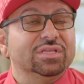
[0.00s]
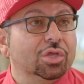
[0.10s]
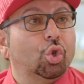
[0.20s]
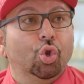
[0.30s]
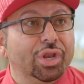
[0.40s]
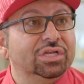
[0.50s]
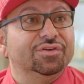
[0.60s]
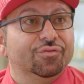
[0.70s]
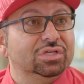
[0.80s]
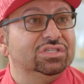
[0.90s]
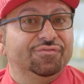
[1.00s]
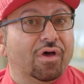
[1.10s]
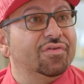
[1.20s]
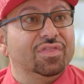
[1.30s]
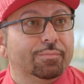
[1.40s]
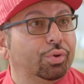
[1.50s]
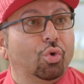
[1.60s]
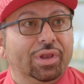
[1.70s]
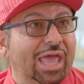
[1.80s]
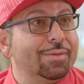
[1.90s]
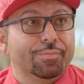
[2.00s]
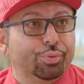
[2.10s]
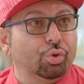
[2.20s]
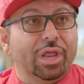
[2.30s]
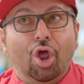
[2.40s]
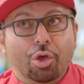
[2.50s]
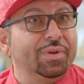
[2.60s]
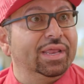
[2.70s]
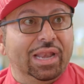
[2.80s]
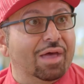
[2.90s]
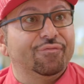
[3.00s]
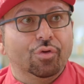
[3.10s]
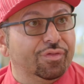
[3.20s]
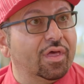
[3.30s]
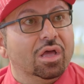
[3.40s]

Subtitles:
including diversifying the employee labour pool and opening it up further.